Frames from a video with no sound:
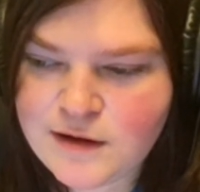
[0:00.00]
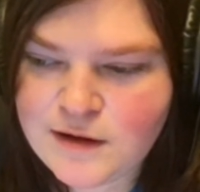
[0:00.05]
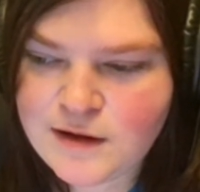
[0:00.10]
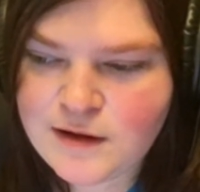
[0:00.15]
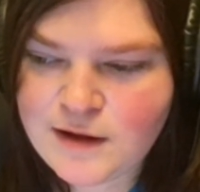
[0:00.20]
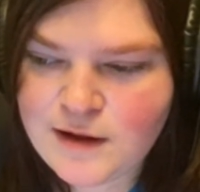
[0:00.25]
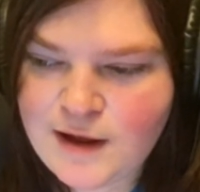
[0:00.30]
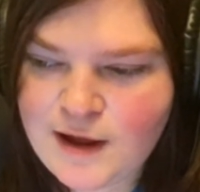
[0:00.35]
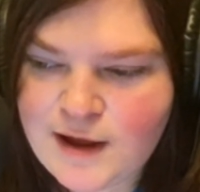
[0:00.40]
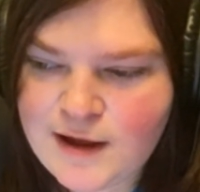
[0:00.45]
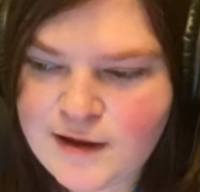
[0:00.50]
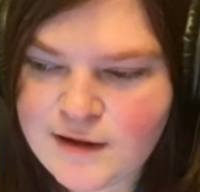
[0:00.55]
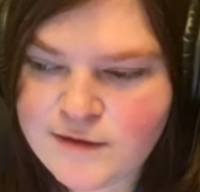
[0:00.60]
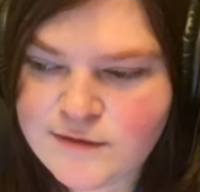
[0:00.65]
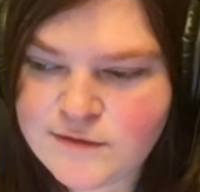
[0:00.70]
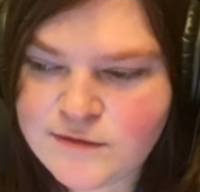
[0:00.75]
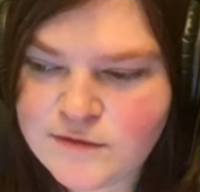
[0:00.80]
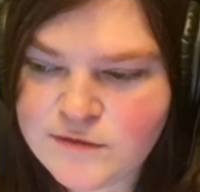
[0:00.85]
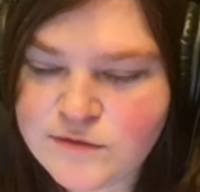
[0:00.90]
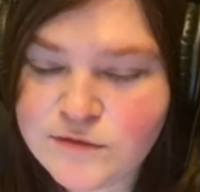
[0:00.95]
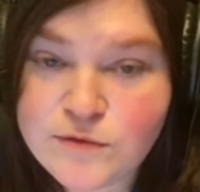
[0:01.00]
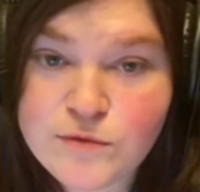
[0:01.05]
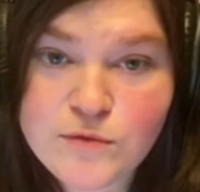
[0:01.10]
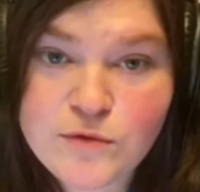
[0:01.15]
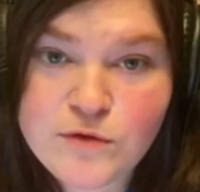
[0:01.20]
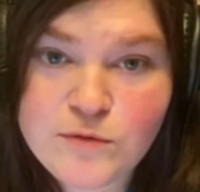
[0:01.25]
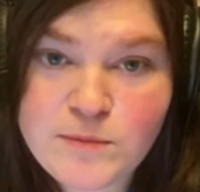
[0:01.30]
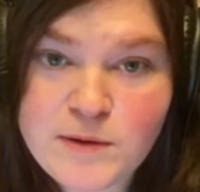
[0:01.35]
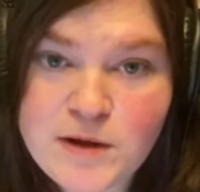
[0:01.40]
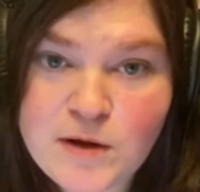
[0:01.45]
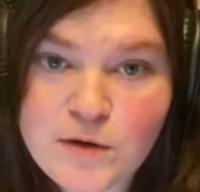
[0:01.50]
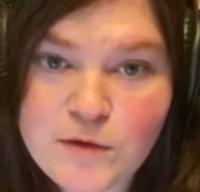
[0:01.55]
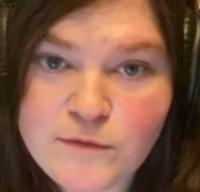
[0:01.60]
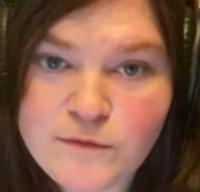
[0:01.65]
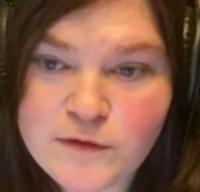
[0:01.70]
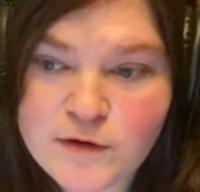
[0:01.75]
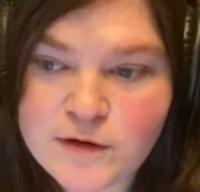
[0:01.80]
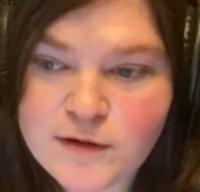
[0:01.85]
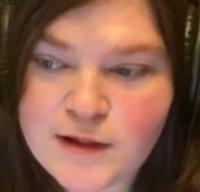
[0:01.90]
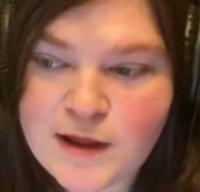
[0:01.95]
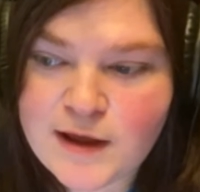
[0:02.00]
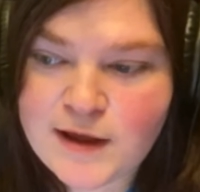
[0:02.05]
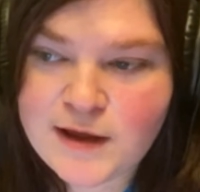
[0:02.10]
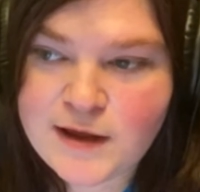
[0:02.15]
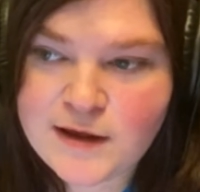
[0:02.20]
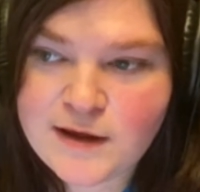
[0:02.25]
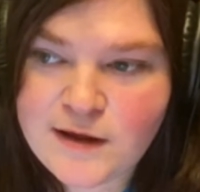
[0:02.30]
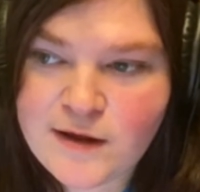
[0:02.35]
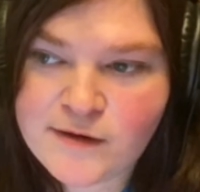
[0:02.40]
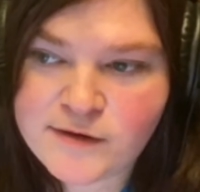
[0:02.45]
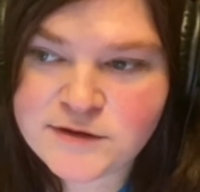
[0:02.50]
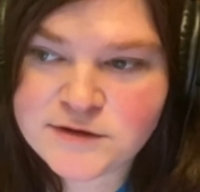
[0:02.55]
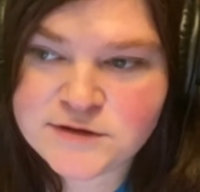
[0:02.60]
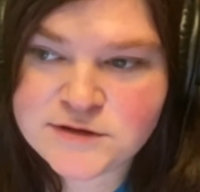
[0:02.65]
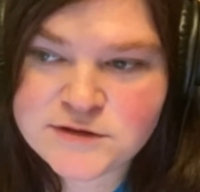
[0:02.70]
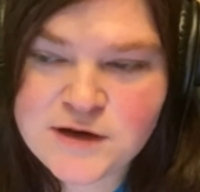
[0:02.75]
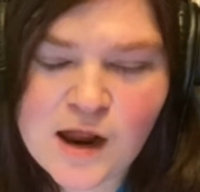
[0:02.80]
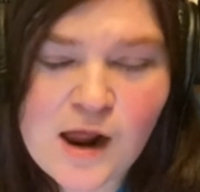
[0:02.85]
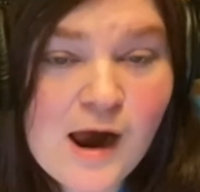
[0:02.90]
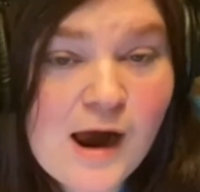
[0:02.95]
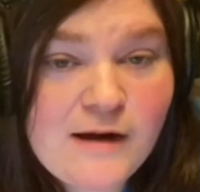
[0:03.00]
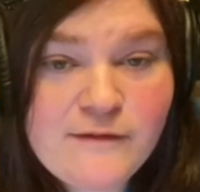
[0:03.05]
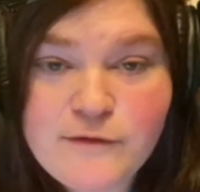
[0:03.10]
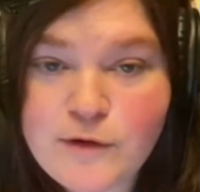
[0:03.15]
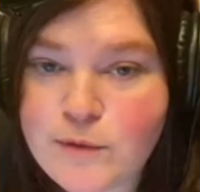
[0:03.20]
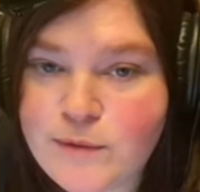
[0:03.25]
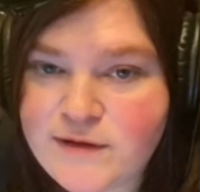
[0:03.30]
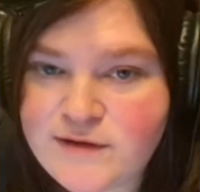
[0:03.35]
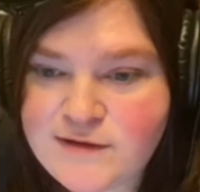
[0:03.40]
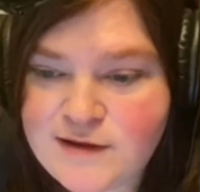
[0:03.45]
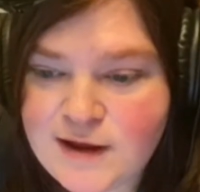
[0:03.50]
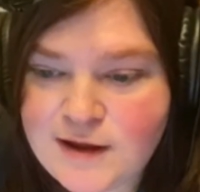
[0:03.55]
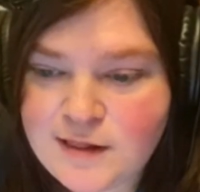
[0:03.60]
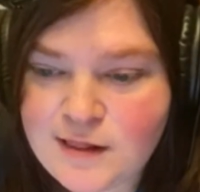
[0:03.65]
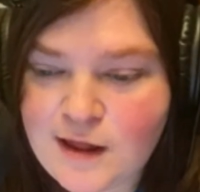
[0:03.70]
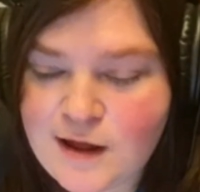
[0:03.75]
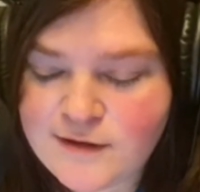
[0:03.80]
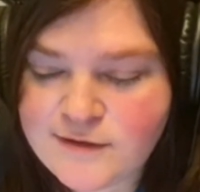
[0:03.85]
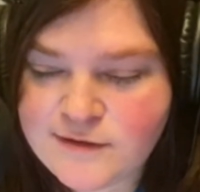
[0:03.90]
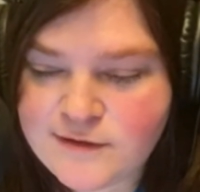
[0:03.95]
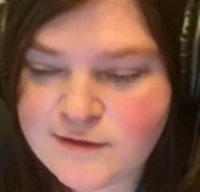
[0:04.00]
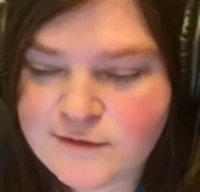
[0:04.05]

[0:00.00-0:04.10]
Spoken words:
has screwed me over. I've always had lots of